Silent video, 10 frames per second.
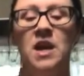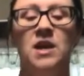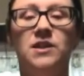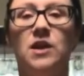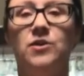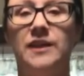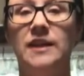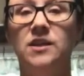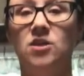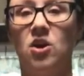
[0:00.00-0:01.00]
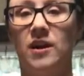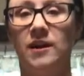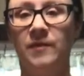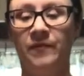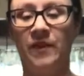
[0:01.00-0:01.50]
So to get started,
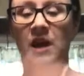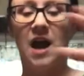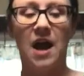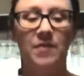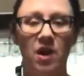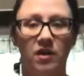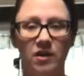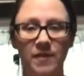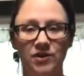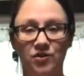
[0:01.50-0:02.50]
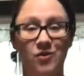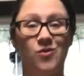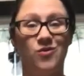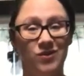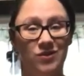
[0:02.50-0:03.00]
I'm not going to measure the
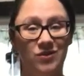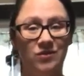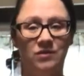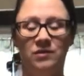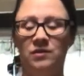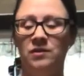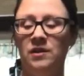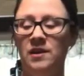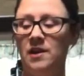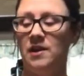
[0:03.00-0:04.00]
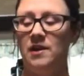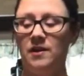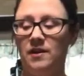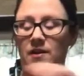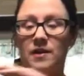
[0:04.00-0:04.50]
oil.
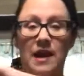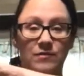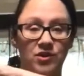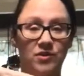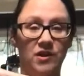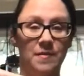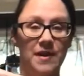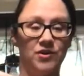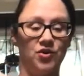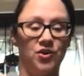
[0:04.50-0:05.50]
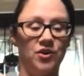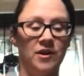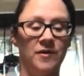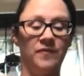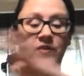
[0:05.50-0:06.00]
I'm just going to measure
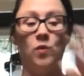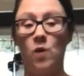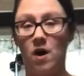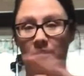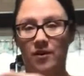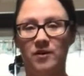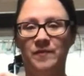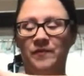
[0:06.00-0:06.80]
the water.